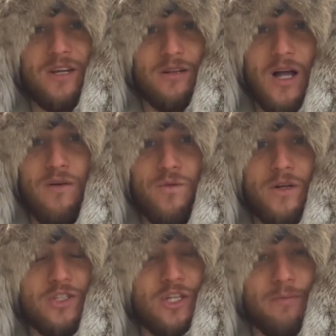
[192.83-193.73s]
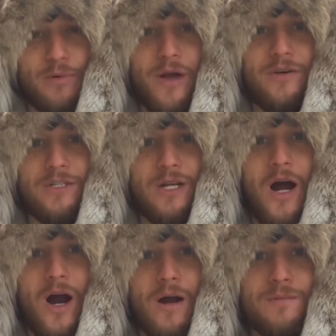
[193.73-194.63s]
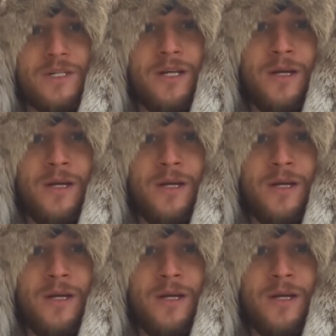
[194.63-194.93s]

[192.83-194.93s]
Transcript: their loved ones, their brothers in arms,